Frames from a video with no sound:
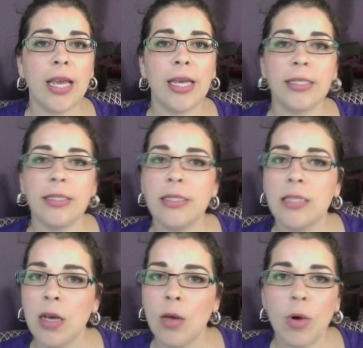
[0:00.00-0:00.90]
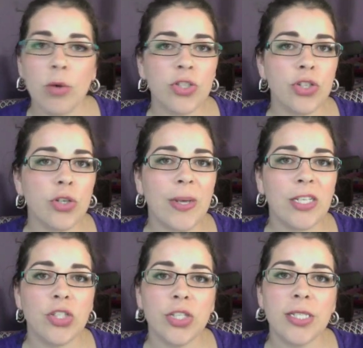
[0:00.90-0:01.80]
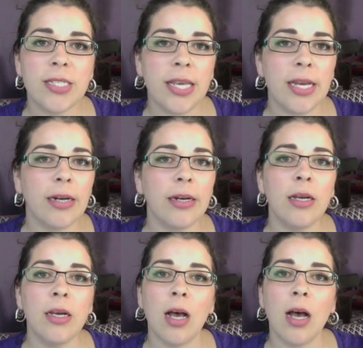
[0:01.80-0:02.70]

and post your questions there.